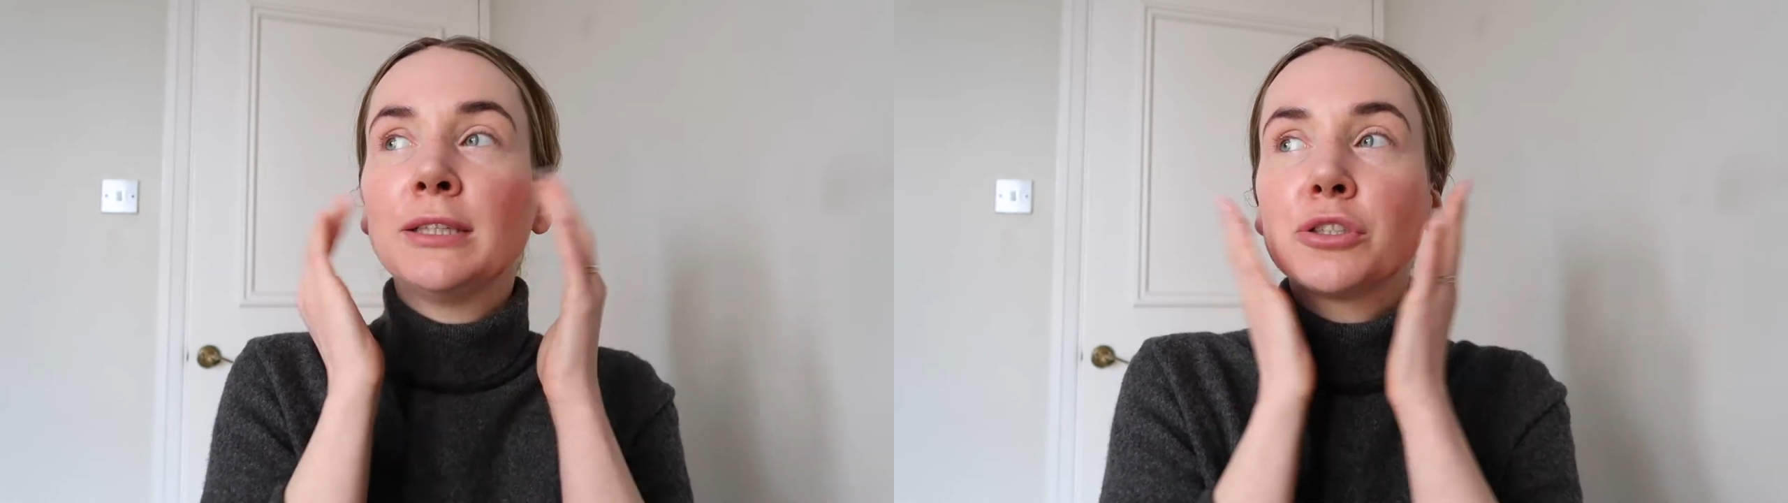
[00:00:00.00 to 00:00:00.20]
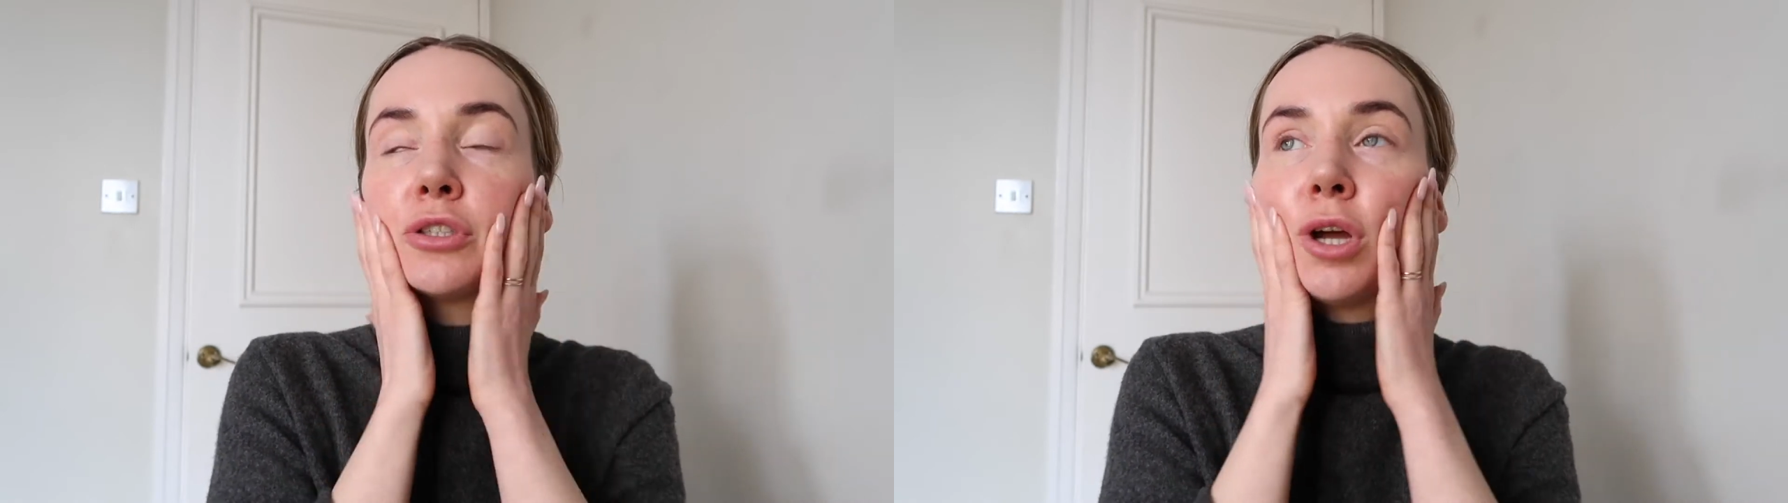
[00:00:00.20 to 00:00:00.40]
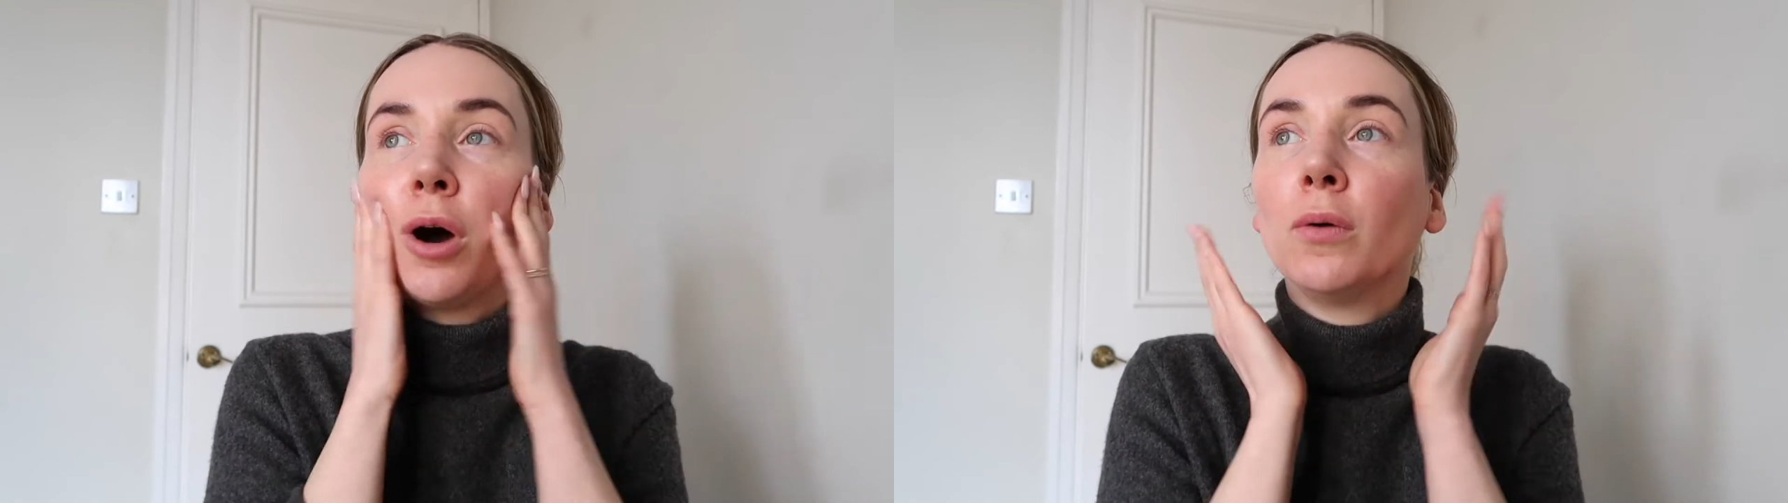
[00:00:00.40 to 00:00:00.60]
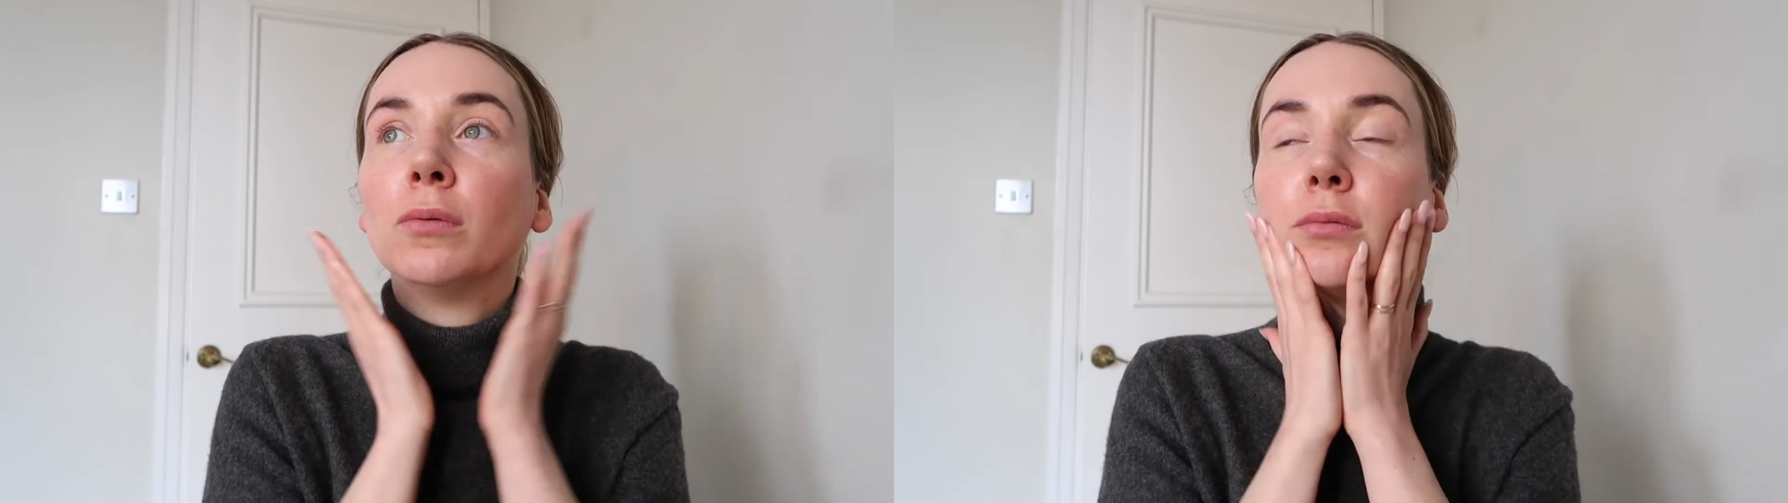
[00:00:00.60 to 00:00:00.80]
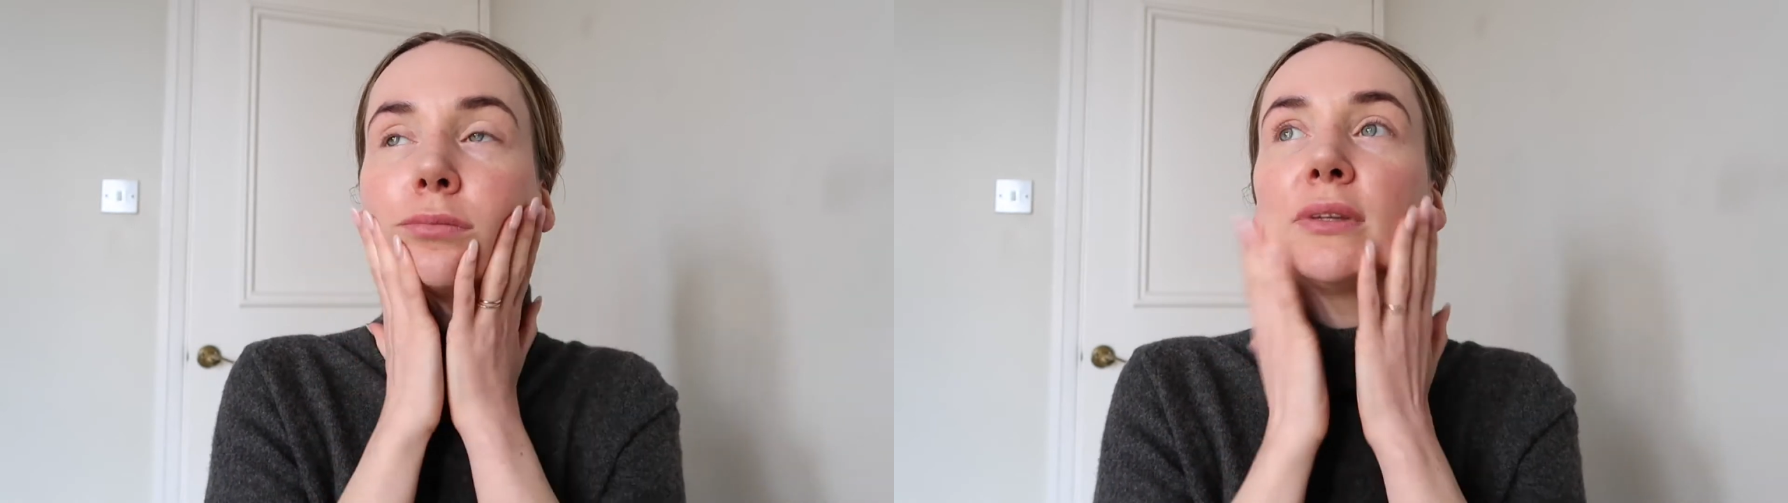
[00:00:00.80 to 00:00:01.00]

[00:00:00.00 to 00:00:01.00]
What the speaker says: just know